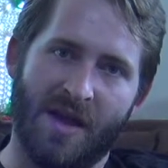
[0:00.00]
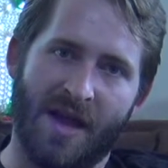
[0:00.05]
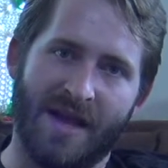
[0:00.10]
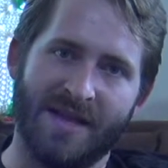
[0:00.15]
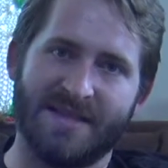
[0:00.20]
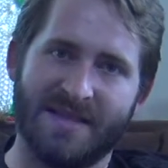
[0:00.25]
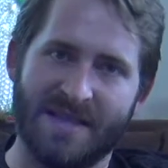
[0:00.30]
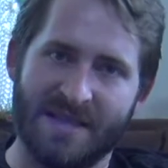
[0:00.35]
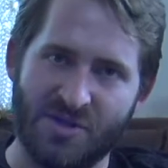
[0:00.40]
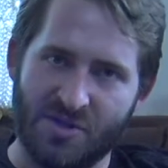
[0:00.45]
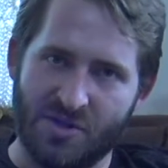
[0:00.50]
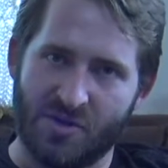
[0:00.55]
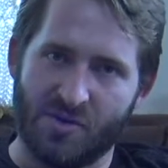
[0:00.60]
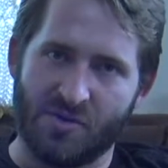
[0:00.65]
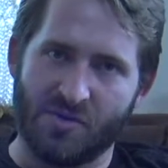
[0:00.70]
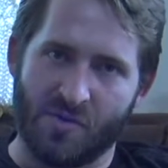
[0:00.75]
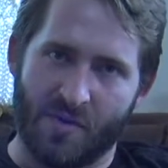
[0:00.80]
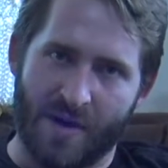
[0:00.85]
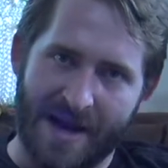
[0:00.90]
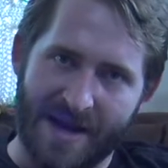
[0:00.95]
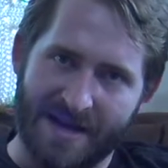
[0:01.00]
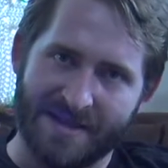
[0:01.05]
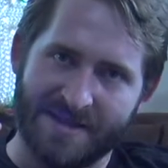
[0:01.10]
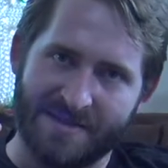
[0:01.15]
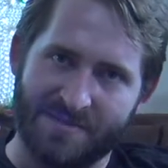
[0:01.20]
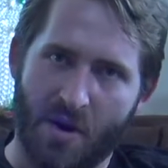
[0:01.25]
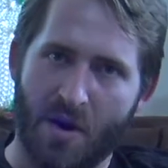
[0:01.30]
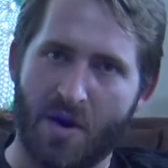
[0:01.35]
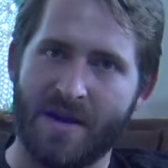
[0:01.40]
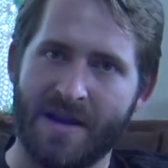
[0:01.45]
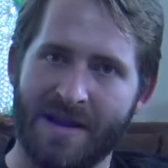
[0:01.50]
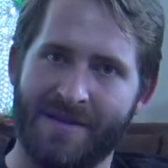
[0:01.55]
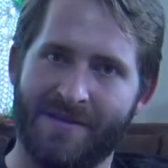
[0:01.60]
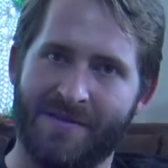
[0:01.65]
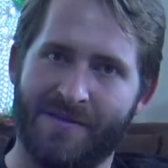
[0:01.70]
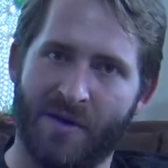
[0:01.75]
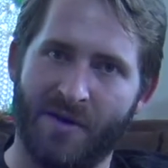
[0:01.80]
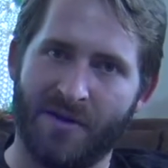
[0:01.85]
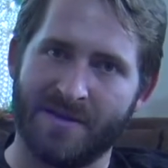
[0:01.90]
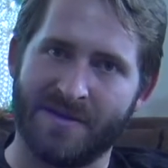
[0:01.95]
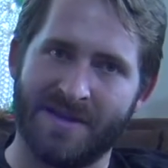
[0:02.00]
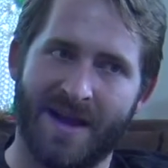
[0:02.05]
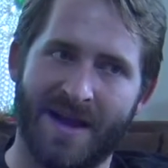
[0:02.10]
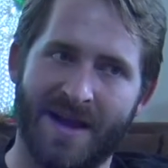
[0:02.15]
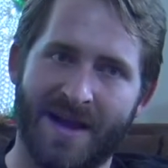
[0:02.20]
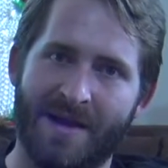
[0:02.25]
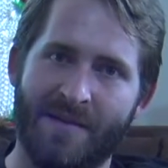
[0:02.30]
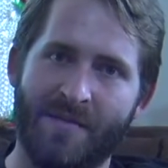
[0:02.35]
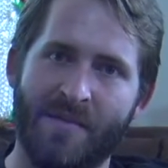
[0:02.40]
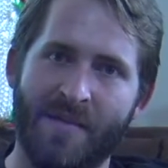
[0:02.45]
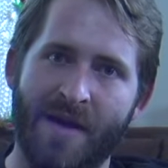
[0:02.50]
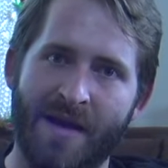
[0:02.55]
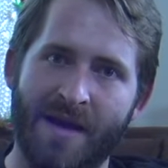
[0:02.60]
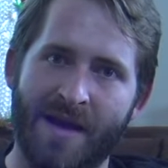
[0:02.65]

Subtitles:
essential greatest party of all time,